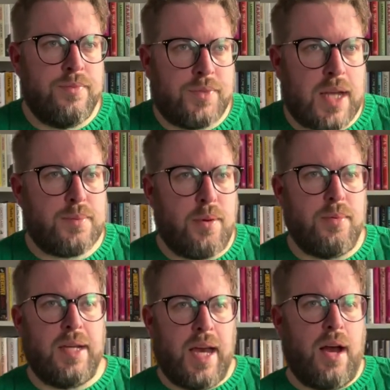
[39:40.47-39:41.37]
That's
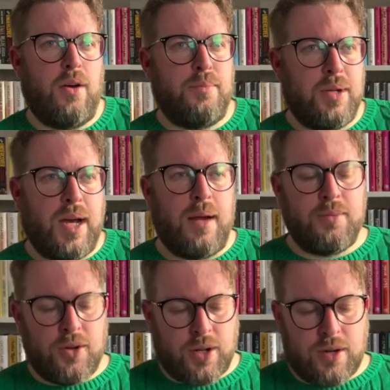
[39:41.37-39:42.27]
probably how I put it. I'm
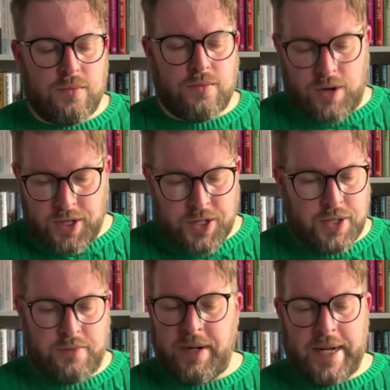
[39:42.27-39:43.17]
not going to rush
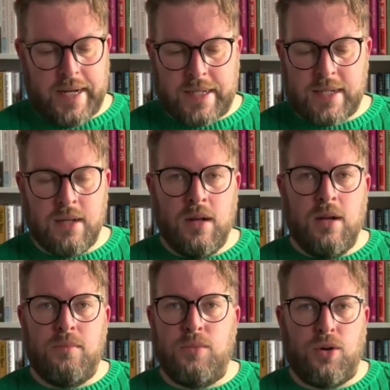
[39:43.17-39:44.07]
to read
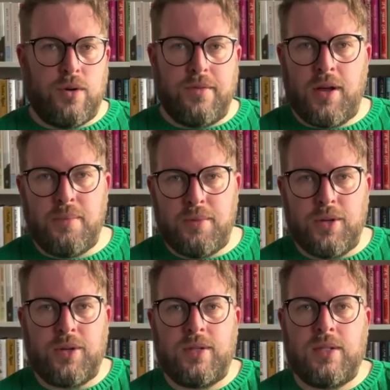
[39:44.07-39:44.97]
more of her
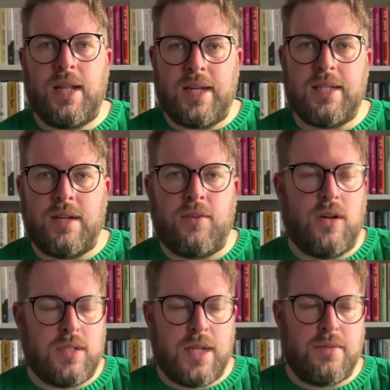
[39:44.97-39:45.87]
books. Like I said, I've
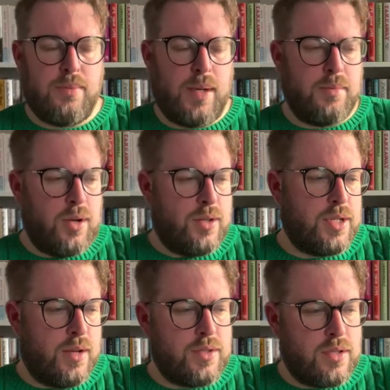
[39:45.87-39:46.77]
got Days of Abandonment on the
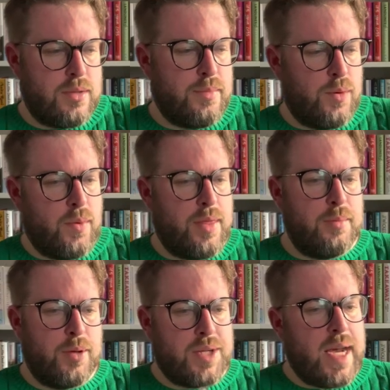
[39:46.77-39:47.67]
shelf, so at some point when the
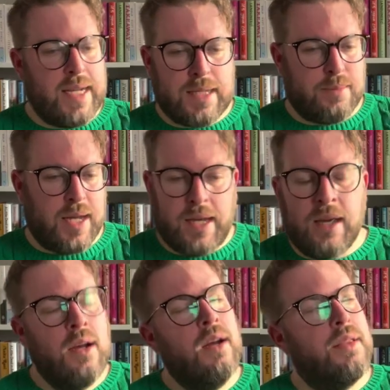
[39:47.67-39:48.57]
mood takes me,
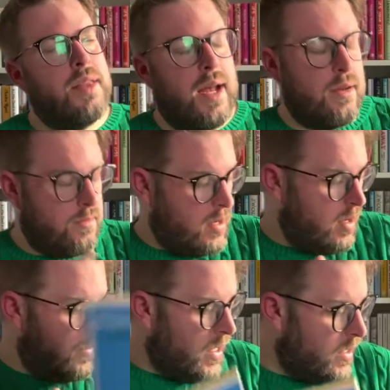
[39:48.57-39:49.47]
then I
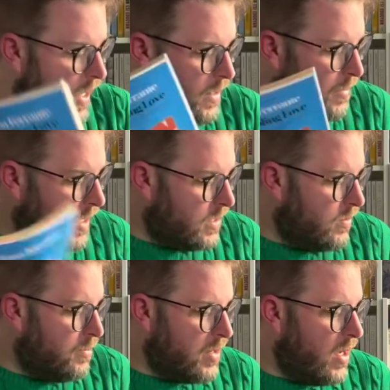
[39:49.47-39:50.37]
might head back to
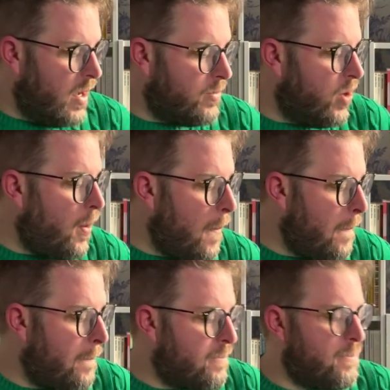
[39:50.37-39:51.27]
her, but I'm
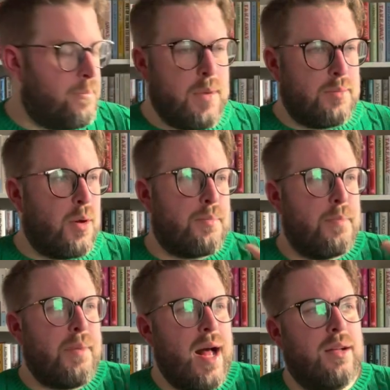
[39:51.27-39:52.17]
not
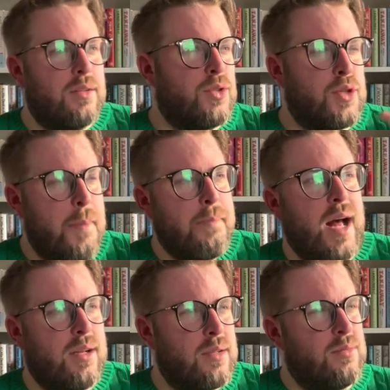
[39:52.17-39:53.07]
propelled or
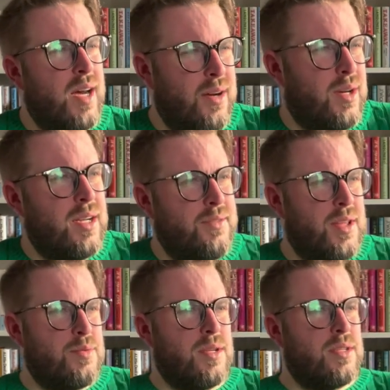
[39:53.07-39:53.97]
compelled. Wow, I love
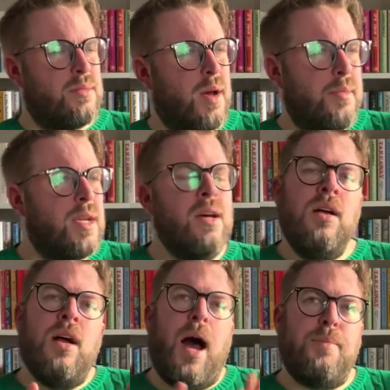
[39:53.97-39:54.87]
those words at the moment.
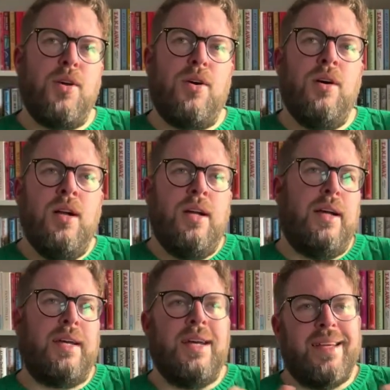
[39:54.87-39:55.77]
I'm not,
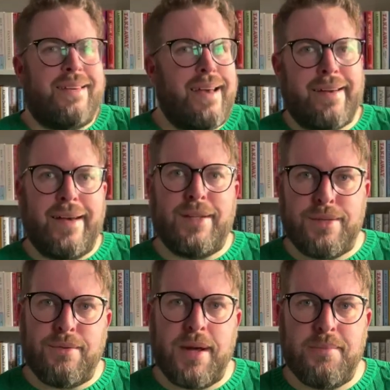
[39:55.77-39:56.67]
like, gagging
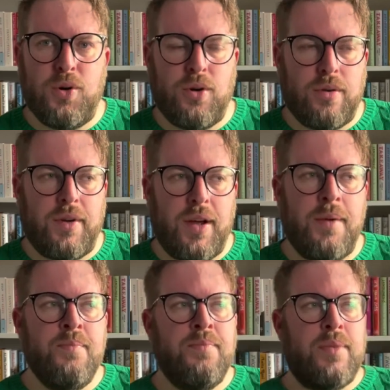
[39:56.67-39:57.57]
to read more of her,
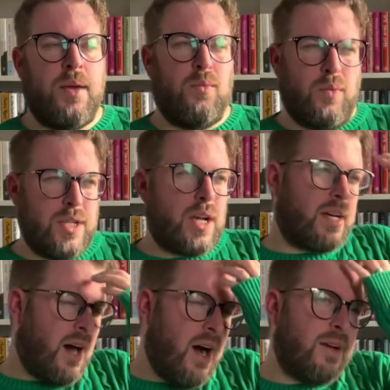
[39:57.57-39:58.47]
which I
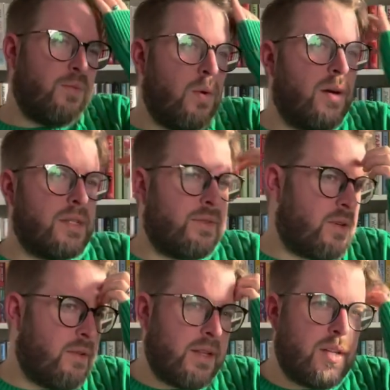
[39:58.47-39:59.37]
kind of was
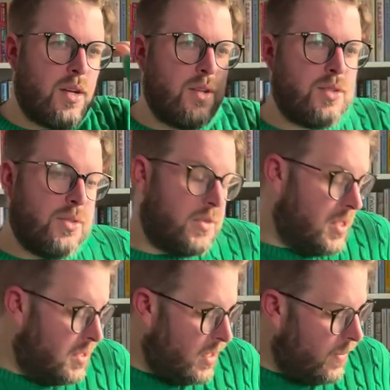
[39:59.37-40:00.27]
after I read The Lost
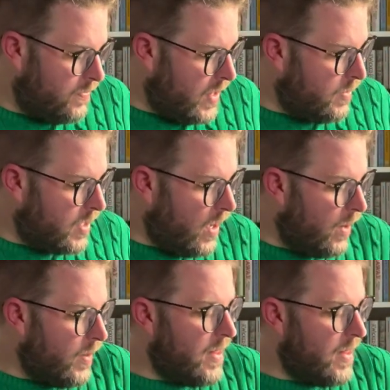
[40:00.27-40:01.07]
Daughter, so there we go.